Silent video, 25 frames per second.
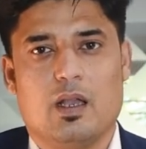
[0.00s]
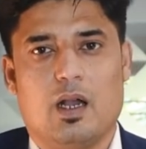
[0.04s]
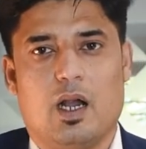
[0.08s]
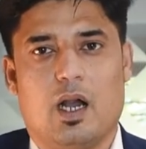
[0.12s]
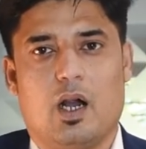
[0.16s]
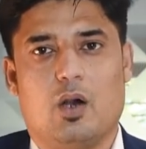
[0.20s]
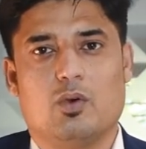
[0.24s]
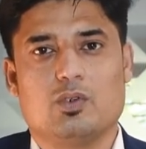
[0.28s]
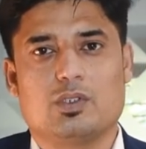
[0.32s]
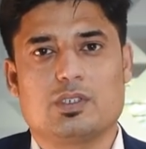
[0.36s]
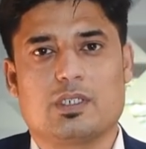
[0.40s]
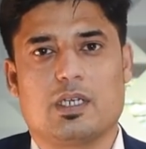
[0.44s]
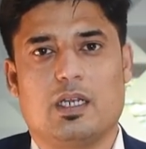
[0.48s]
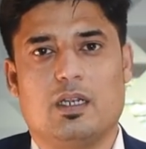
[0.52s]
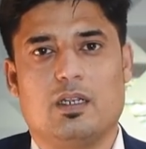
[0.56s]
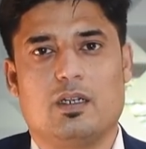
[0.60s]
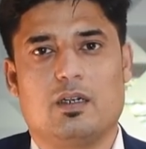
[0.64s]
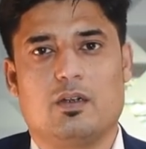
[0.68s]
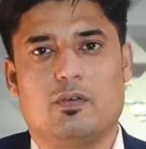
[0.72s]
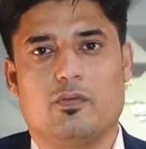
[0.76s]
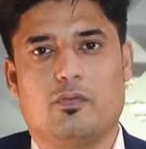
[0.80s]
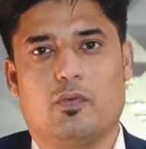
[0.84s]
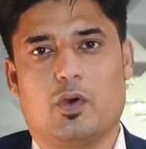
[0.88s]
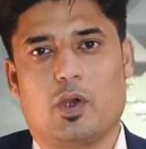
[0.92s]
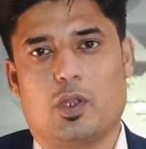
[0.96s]
house
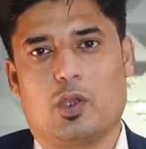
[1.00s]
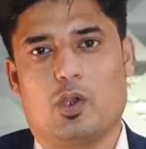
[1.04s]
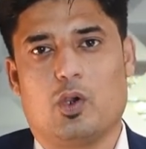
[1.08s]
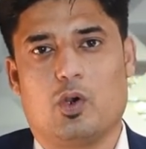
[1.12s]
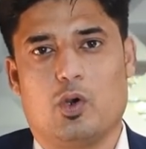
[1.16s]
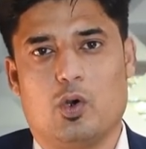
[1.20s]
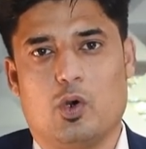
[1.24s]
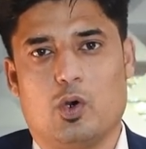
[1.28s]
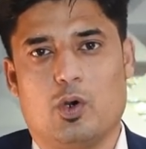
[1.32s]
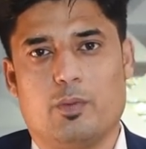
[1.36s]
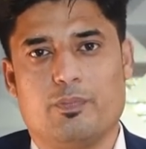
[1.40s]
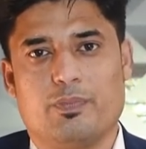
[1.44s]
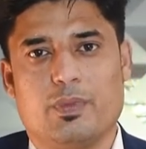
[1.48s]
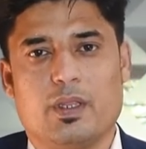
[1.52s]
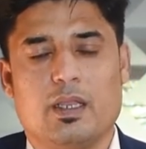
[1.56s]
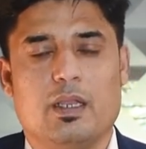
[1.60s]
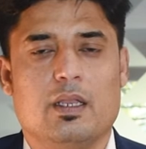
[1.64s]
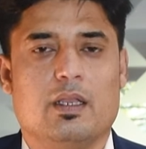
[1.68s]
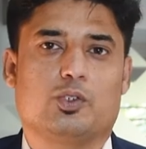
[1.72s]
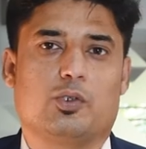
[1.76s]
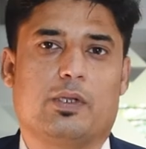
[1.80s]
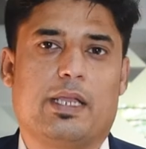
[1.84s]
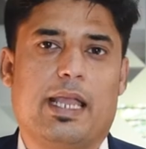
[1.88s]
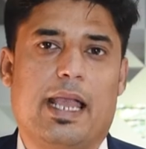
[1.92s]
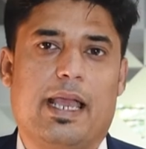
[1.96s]
color for your home
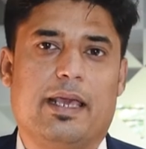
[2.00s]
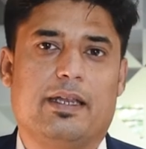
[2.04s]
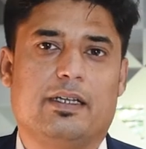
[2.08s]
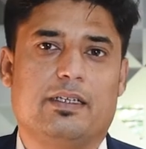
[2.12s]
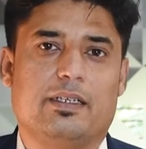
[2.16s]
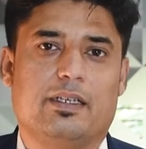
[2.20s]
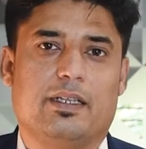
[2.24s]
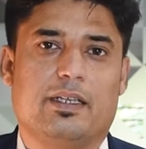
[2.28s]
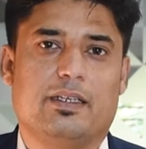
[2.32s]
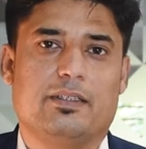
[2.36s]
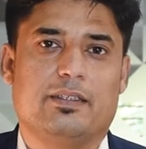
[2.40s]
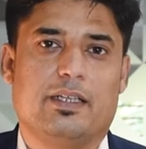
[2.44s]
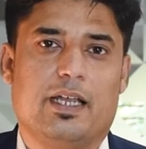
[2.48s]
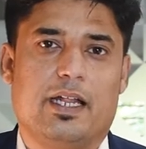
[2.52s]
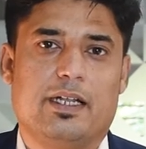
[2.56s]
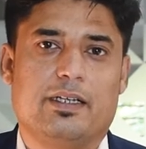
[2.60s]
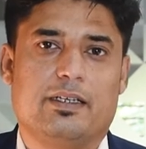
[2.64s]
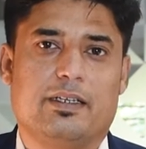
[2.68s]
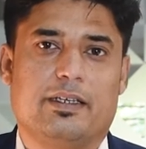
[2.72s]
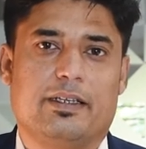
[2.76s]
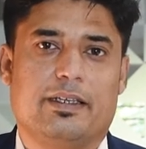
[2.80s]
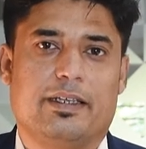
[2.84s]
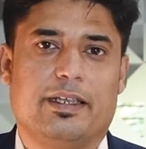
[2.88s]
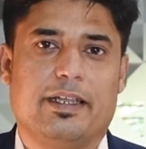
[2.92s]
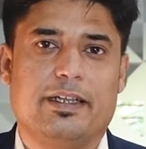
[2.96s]
to guarantee
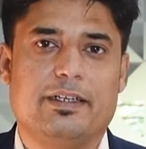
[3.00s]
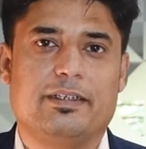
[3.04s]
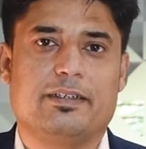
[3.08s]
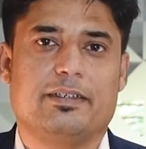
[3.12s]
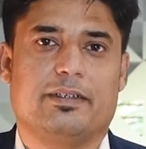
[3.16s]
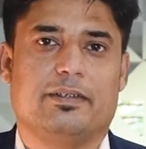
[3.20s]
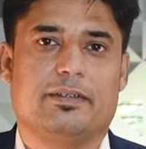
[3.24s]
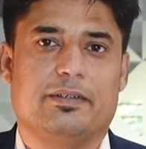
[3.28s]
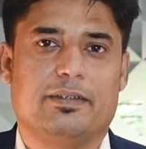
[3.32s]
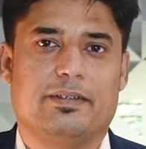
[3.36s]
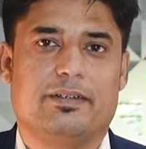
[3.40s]
that it